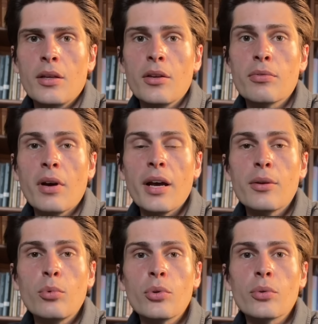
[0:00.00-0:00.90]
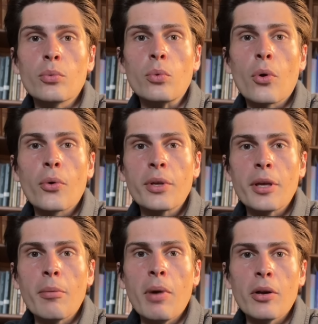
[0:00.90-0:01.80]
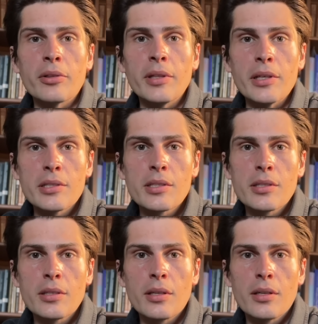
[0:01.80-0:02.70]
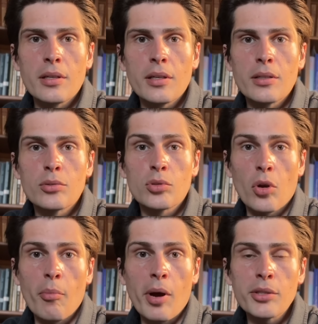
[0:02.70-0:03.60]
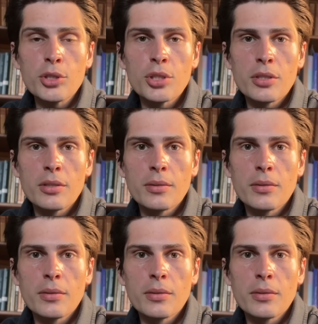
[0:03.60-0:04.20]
If I wouldn't worry about this so much,